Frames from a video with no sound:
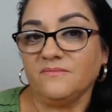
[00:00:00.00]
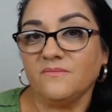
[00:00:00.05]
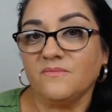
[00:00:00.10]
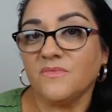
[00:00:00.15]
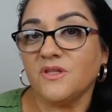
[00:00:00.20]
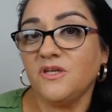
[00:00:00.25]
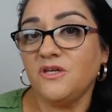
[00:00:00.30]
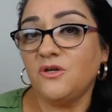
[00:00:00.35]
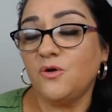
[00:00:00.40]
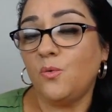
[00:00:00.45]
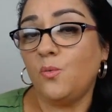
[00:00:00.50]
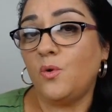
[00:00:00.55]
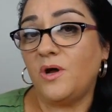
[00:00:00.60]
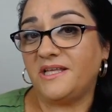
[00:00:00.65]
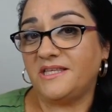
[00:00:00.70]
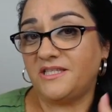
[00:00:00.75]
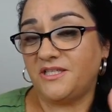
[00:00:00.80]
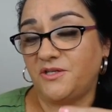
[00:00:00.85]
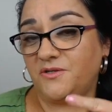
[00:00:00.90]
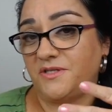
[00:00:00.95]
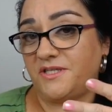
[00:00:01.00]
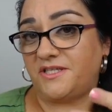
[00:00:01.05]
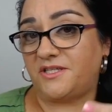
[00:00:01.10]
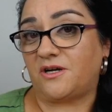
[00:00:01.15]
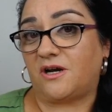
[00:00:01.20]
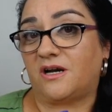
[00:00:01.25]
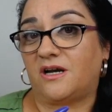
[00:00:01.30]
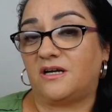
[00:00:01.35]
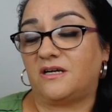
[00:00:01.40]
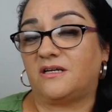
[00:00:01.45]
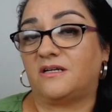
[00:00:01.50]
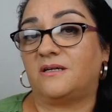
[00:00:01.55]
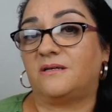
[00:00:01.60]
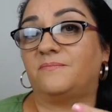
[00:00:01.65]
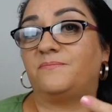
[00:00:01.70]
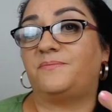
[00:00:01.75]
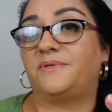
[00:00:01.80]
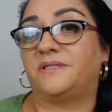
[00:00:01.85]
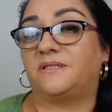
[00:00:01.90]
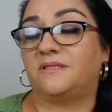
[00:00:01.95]
once you start
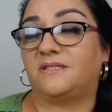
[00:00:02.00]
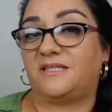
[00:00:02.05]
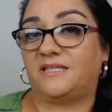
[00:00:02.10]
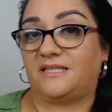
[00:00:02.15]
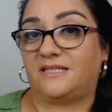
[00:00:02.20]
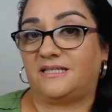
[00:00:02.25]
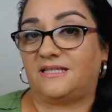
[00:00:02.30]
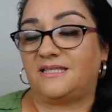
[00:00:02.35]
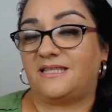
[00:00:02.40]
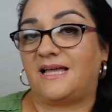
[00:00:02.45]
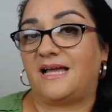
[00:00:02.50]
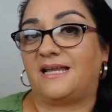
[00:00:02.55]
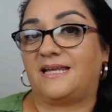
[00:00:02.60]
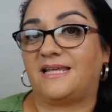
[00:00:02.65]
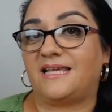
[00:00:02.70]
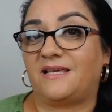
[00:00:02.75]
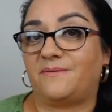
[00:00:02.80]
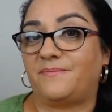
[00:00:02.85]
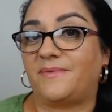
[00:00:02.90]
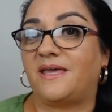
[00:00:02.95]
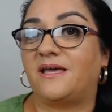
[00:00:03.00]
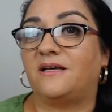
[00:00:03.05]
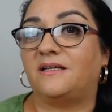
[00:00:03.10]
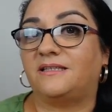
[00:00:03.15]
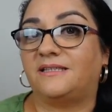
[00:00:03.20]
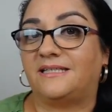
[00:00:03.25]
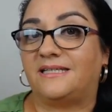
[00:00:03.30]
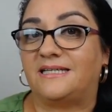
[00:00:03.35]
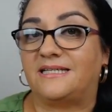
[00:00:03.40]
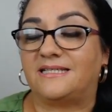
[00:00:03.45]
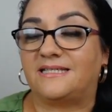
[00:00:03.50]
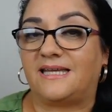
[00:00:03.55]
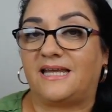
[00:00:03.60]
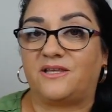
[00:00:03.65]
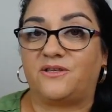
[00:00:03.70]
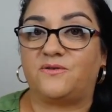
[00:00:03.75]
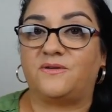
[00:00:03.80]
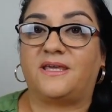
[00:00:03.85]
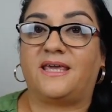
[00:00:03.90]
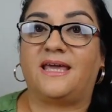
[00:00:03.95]
building that email list
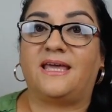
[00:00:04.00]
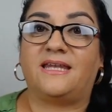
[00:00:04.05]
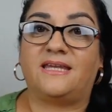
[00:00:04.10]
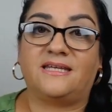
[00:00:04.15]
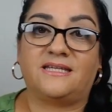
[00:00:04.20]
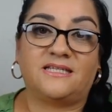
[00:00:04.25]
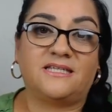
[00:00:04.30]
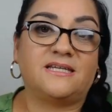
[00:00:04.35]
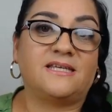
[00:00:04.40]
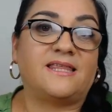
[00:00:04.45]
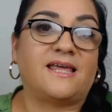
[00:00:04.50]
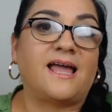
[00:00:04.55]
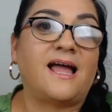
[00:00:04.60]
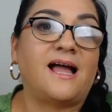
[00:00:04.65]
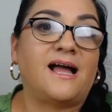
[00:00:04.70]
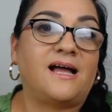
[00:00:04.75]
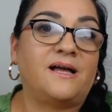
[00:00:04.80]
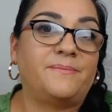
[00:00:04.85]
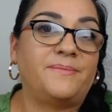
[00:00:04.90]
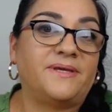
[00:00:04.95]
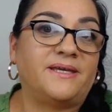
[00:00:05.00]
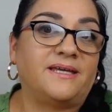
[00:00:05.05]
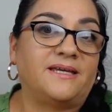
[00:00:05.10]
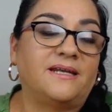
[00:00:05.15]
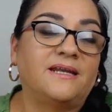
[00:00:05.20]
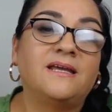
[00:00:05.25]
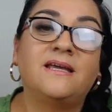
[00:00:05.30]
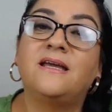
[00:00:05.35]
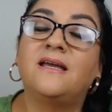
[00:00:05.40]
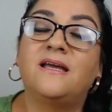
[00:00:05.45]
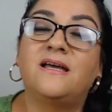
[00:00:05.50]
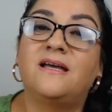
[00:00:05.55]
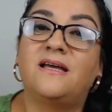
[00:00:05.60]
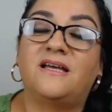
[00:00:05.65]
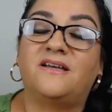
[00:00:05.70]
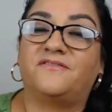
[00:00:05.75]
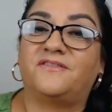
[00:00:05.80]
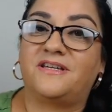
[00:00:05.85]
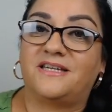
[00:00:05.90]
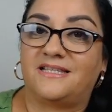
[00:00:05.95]
and you get into the habit
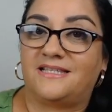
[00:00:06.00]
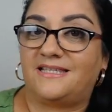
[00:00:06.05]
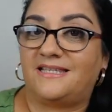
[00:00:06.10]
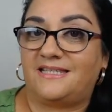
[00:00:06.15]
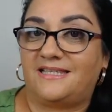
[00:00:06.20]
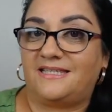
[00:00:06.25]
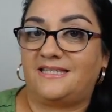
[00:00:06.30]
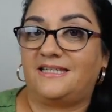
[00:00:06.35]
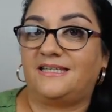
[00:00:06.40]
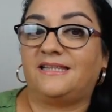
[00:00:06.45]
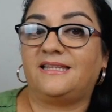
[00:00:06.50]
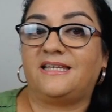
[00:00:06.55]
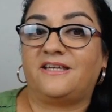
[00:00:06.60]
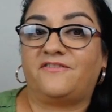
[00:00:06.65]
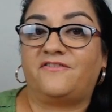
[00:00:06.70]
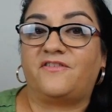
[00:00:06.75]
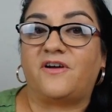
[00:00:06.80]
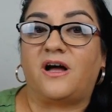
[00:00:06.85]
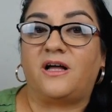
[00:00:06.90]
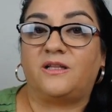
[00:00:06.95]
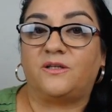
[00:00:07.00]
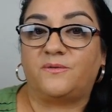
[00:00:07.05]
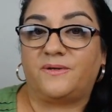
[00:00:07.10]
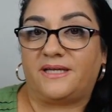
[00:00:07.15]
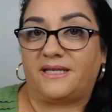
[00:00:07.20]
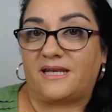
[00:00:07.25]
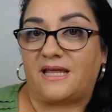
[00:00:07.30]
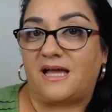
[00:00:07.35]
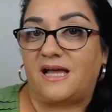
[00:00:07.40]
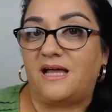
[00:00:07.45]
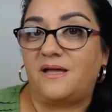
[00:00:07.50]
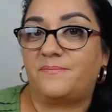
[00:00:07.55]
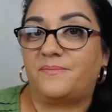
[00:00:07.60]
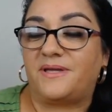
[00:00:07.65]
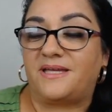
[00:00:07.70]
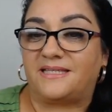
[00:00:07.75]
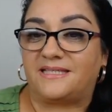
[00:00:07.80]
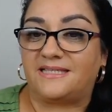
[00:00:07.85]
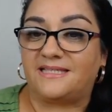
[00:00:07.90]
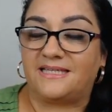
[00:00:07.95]
of consistently following up
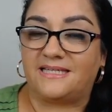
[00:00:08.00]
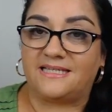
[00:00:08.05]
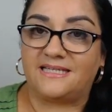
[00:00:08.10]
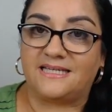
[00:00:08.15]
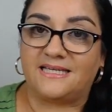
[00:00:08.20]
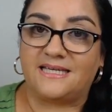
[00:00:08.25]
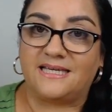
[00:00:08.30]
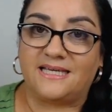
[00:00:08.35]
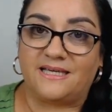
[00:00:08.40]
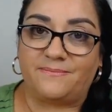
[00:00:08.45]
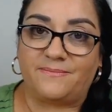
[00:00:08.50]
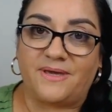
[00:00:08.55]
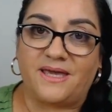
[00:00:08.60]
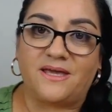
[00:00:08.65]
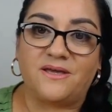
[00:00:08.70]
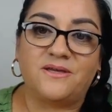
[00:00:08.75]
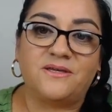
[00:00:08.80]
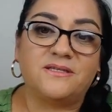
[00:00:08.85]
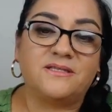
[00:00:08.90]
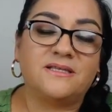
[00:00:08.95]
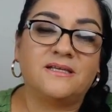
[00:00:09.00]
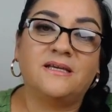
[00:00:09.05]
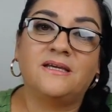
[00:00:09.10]
and sending emails,